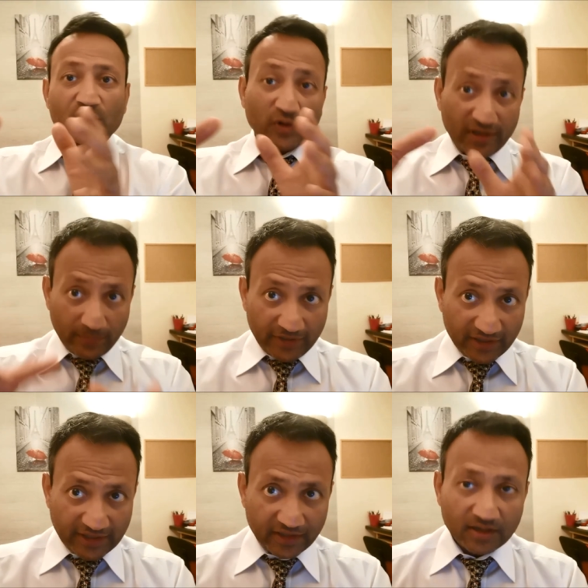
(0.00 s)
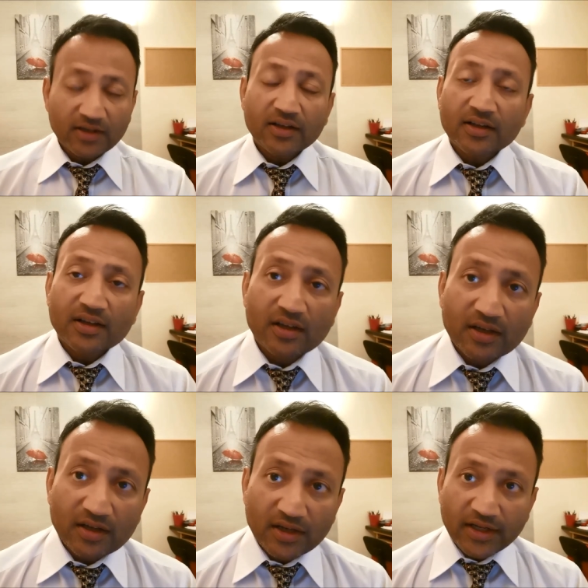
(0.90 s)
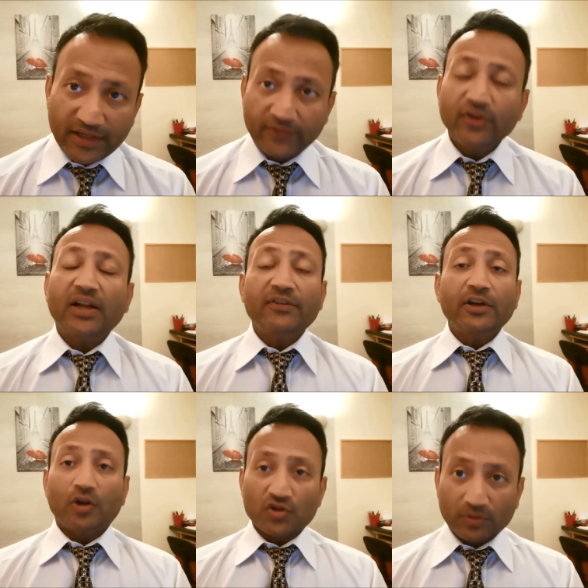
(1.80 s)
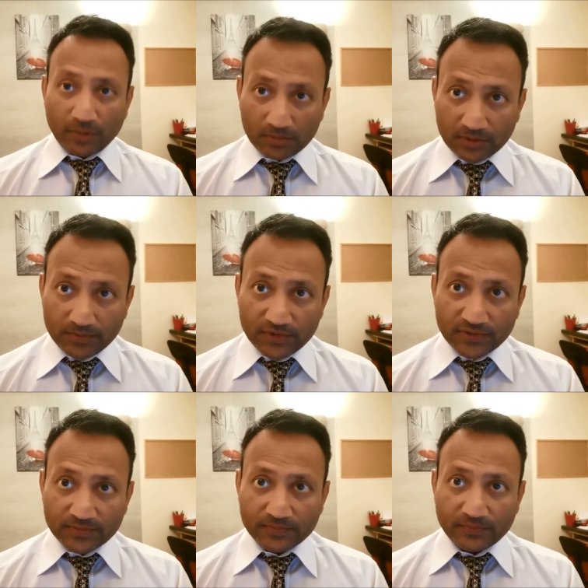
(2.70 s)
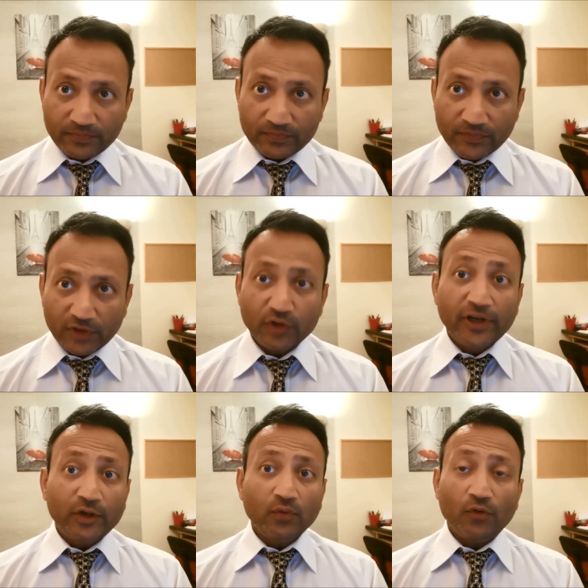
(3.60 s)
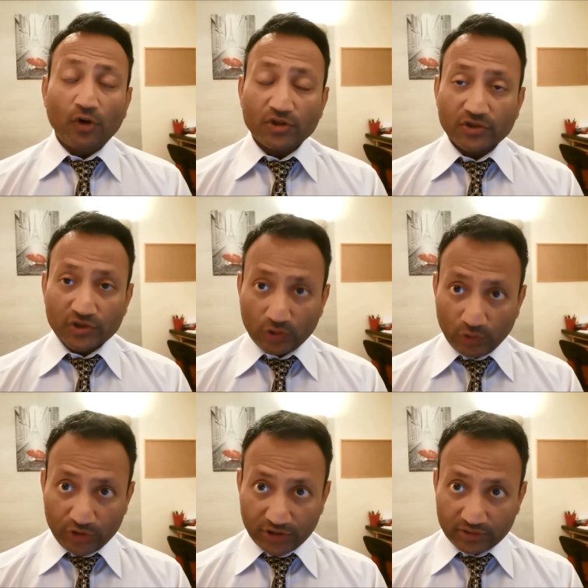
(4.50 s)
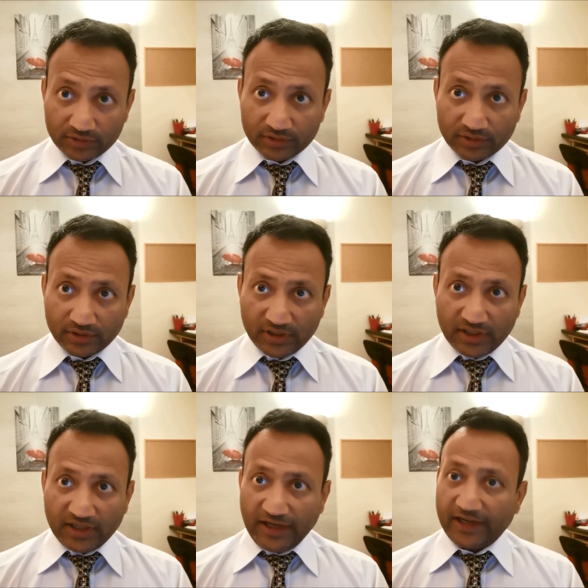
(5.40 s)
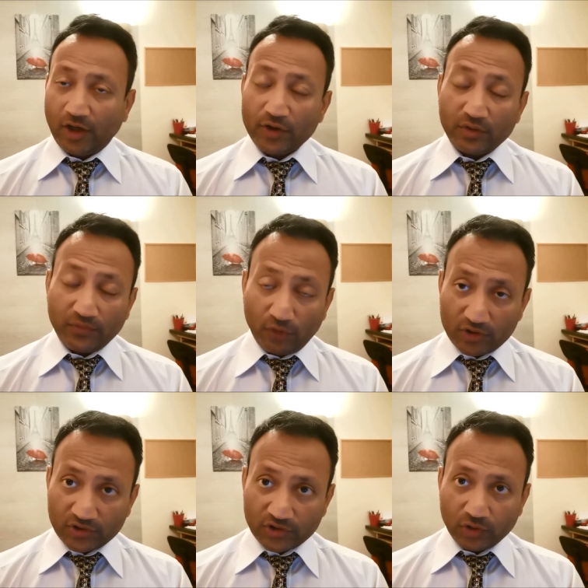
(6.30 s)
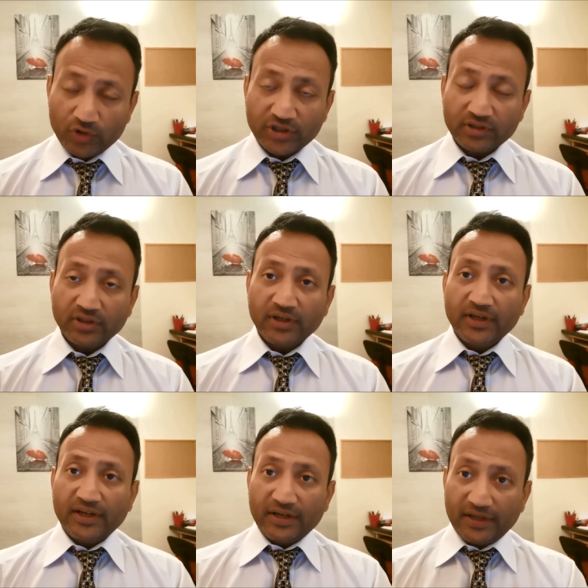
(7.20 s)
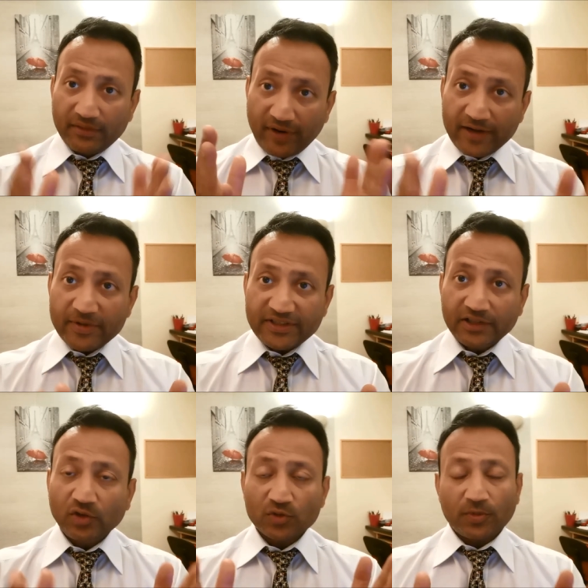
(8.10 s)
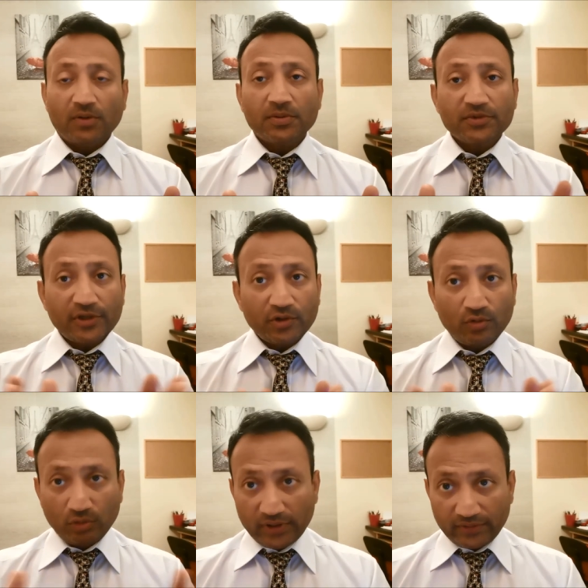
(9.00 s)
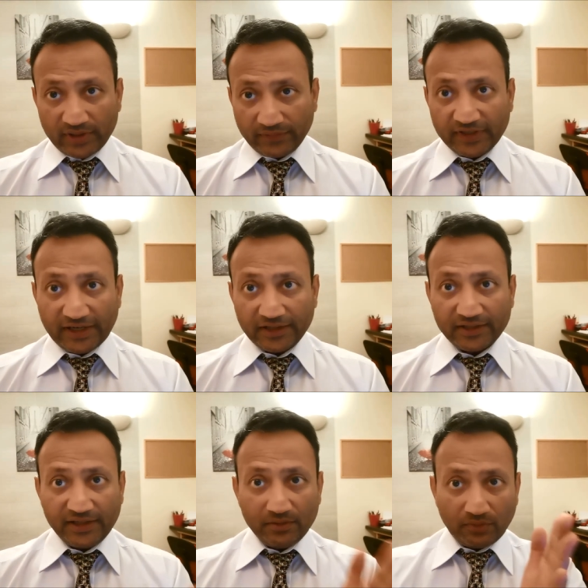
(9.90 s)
So I repeat again, if you're having lots of problems, you need to focus on solution. And how you have to focus on solution? Divide basically those problems into two different category.